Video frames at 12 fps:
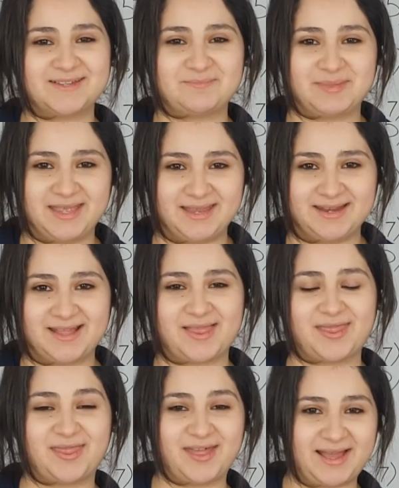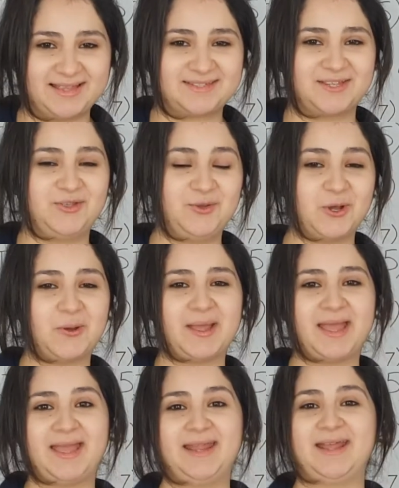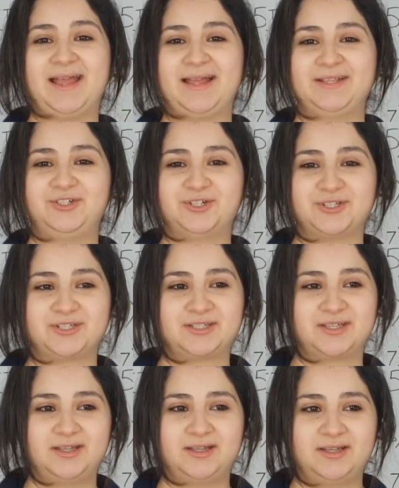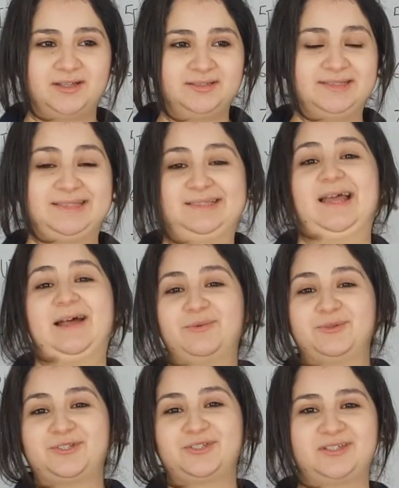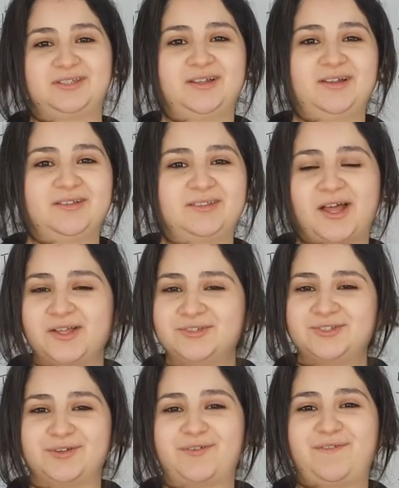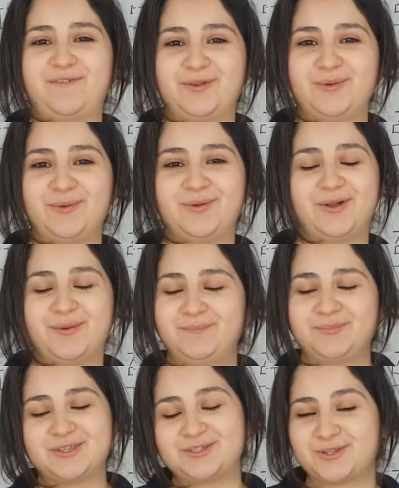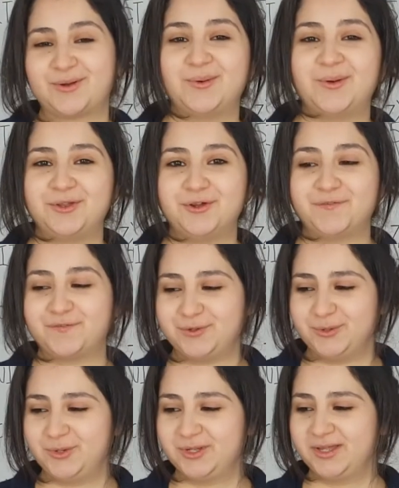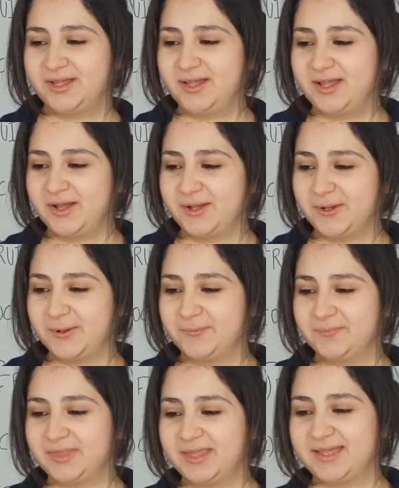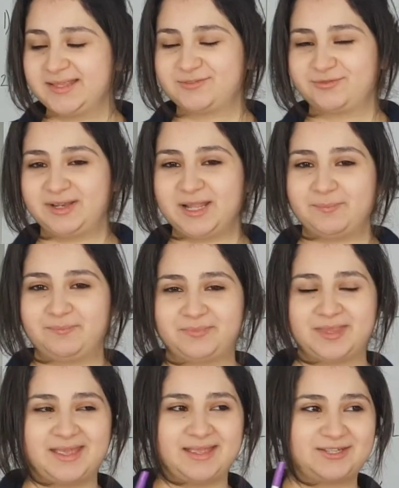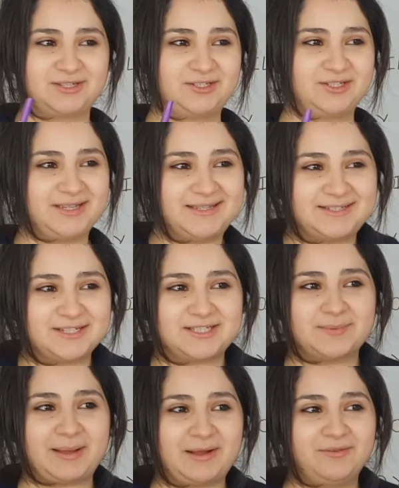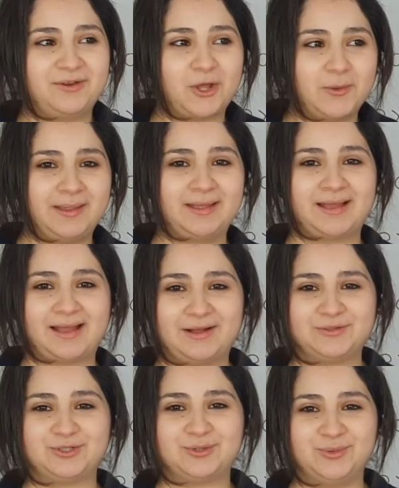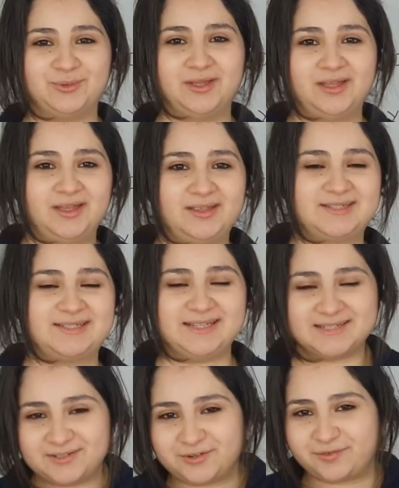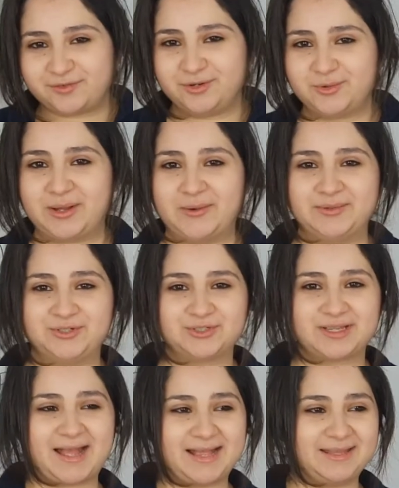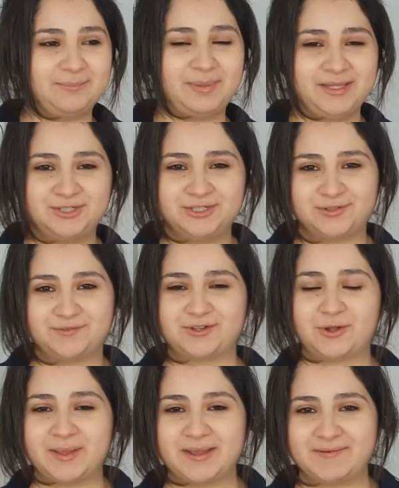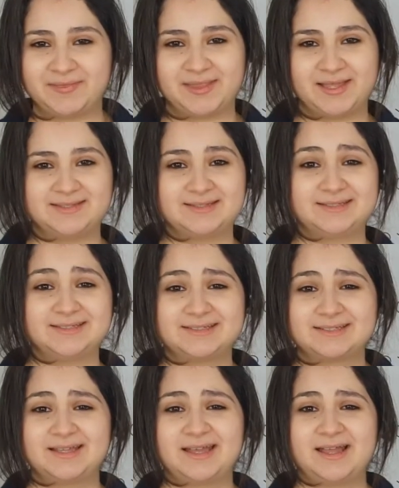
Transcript: mean that you go ahead and just douse tons of salt on your food. It's just about knowing how to season your food well and just adding pinches of salt here and there to just